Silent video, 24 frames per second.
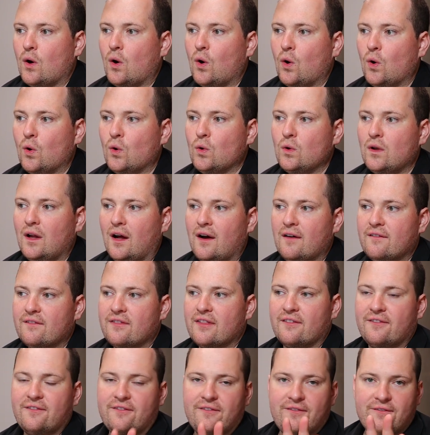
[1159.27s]
all of
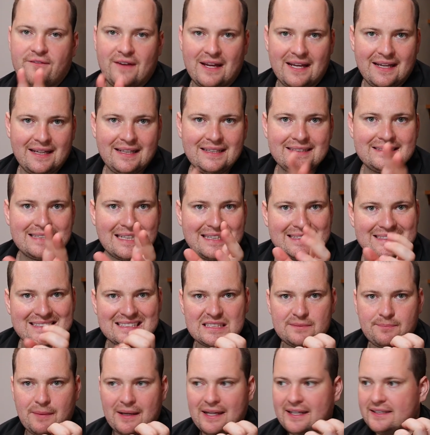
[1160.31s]
the feeds and
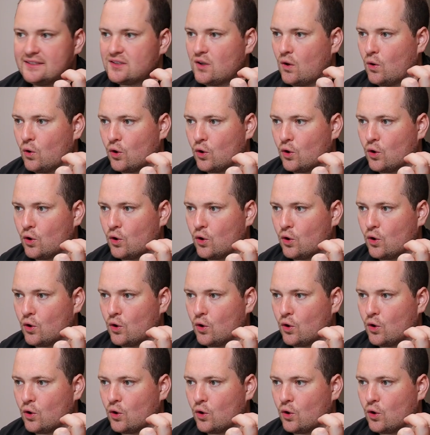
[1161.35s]
speeds